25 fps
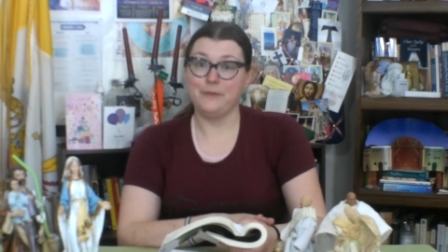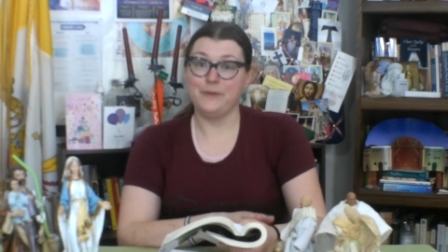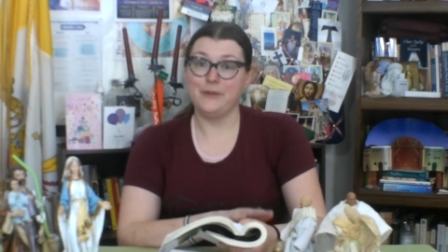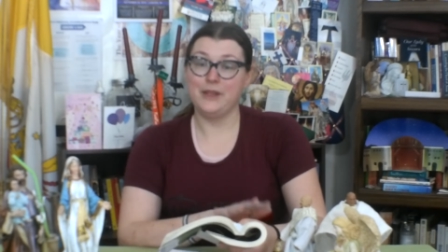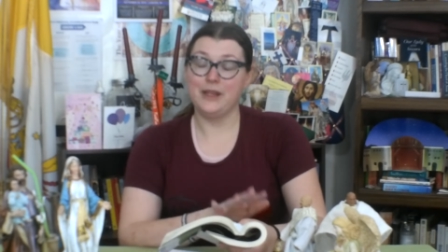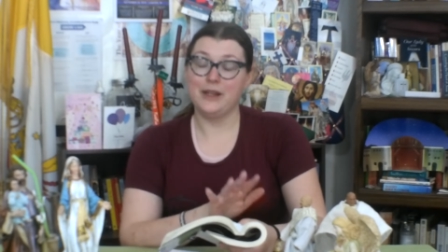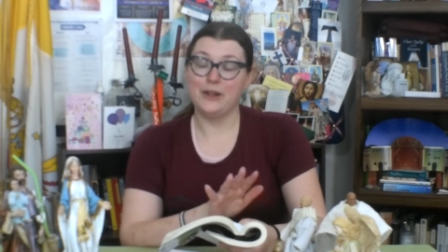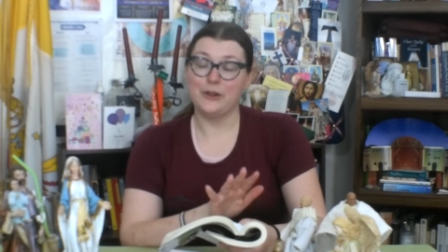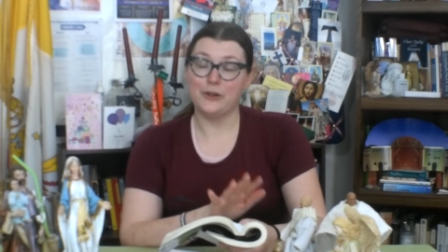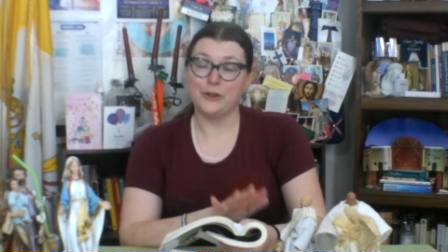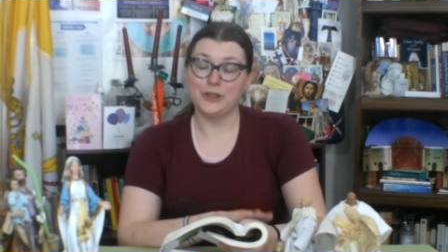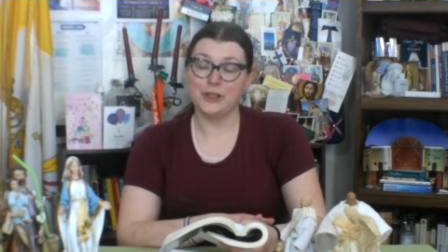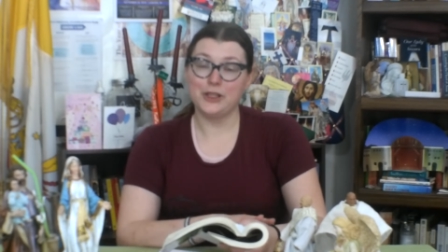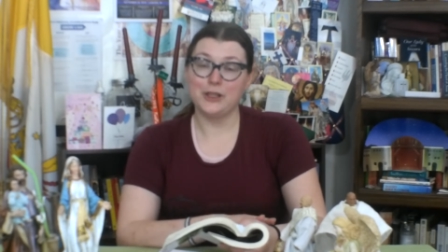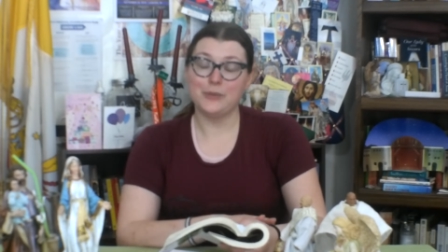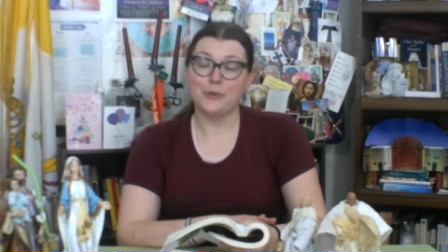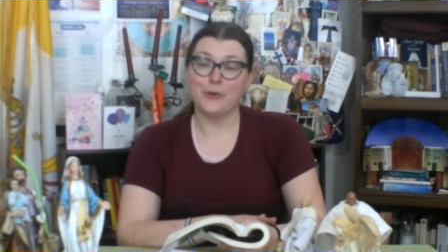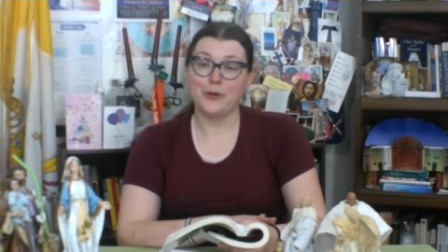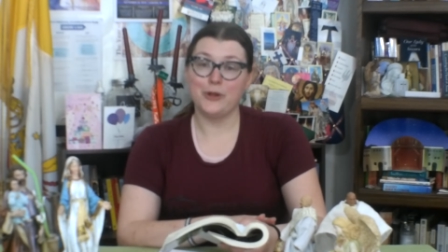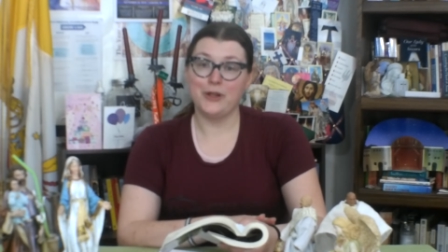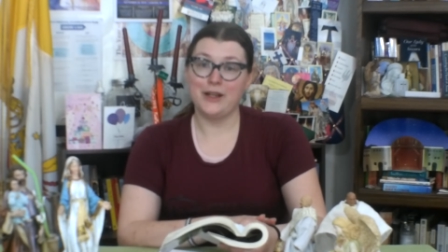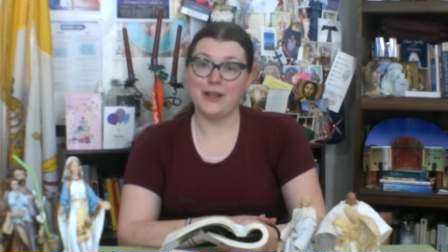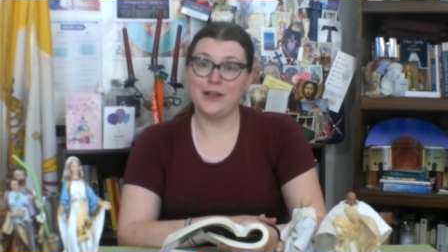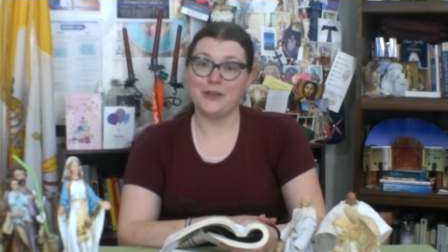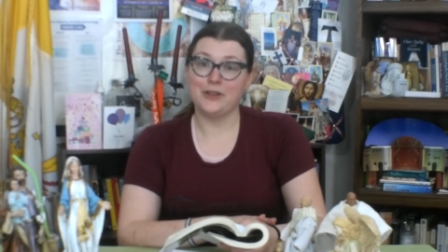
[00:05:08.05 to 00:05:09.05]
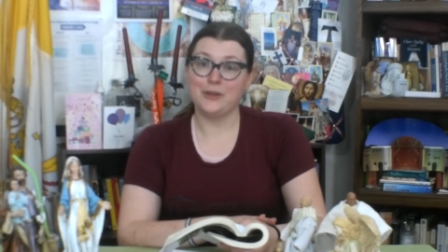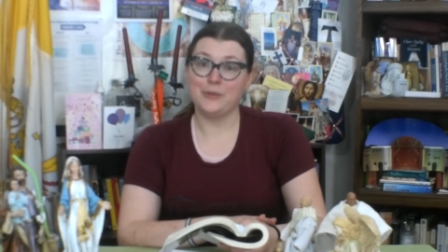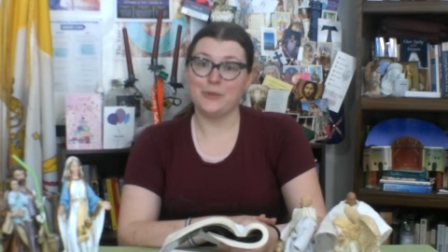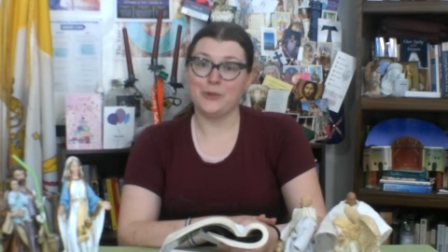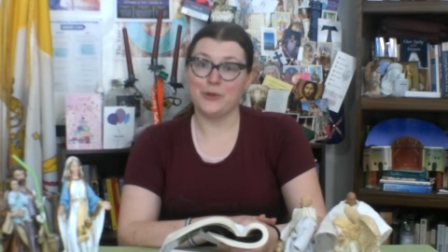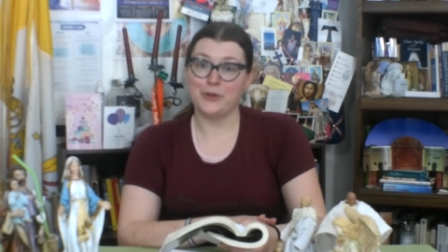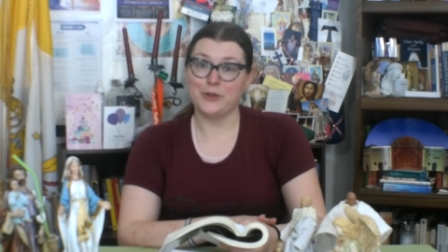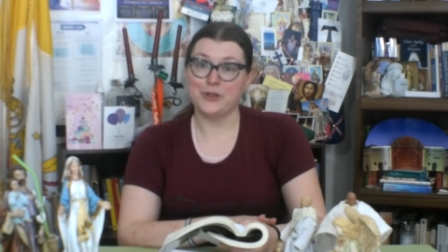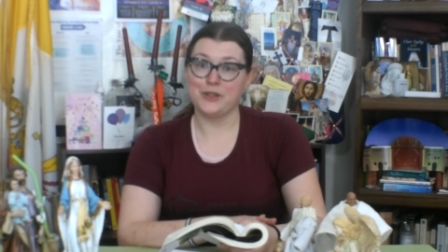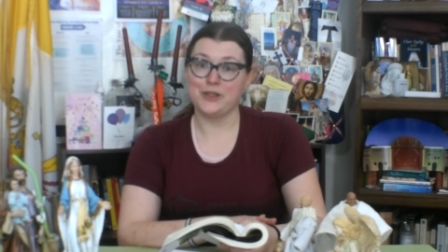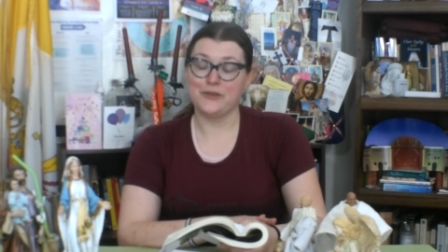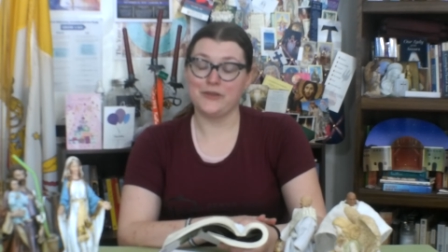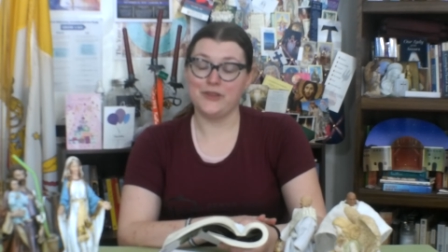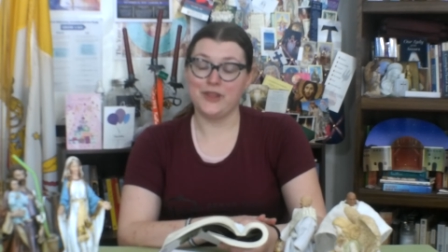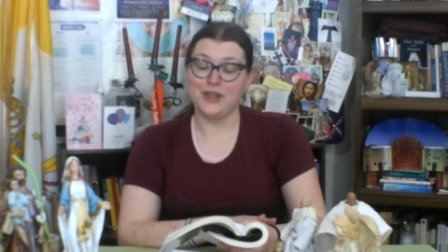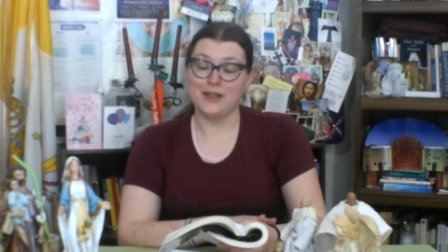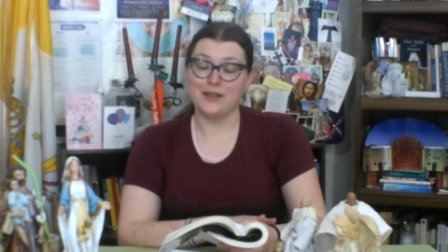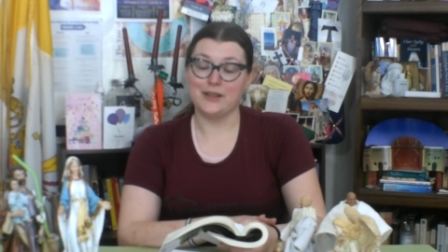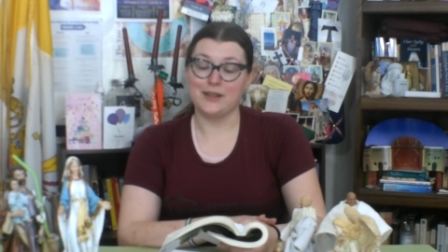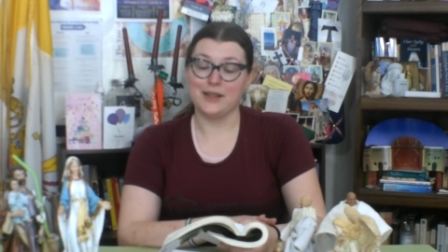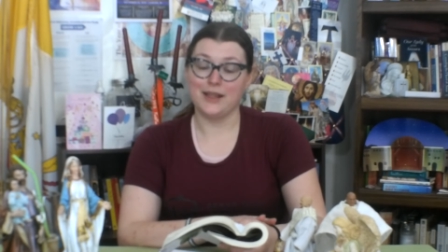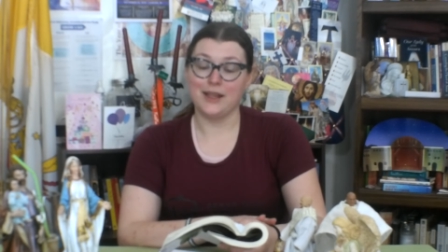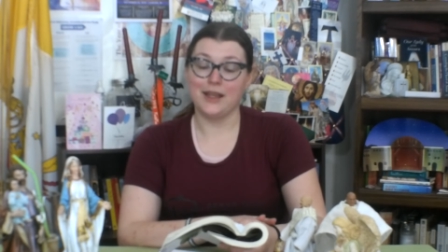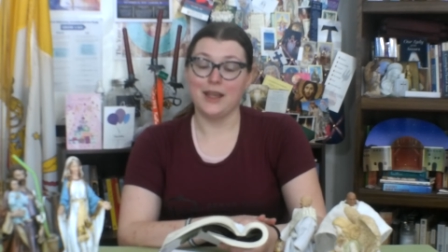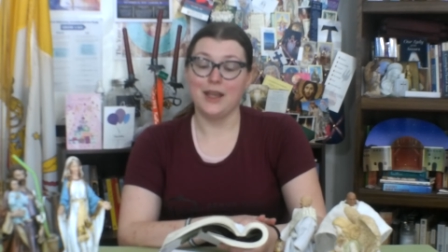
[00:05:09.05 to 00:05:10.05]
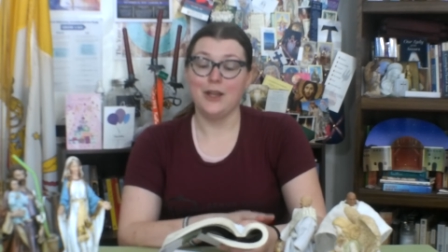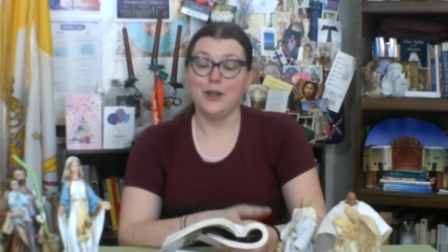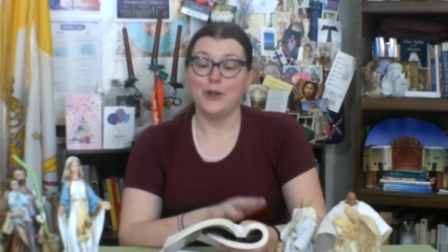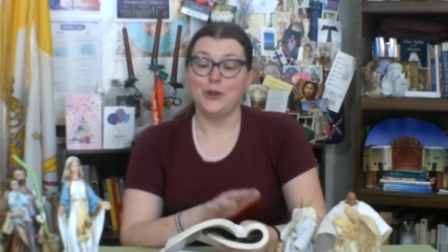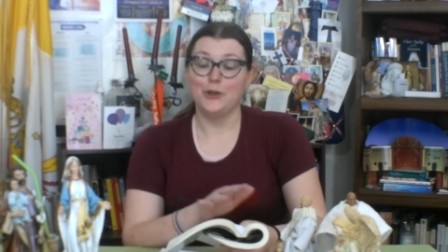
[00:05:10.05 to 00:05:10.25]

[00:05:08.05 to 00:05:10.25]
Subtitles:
It earlier pointed out the importance of things like